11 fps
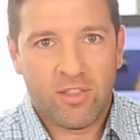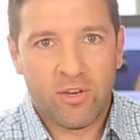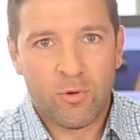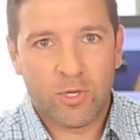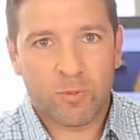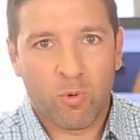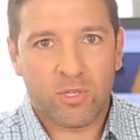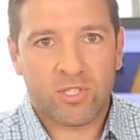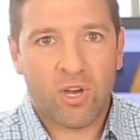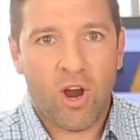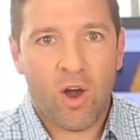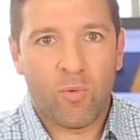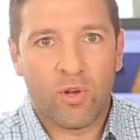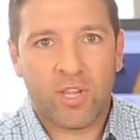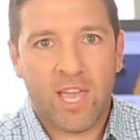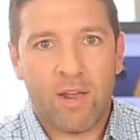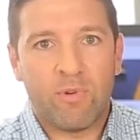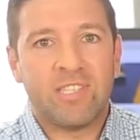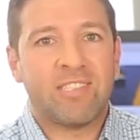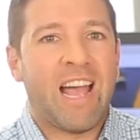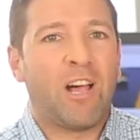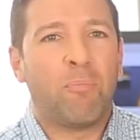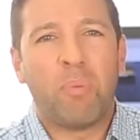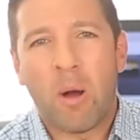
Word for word: The newer sports car will get restyled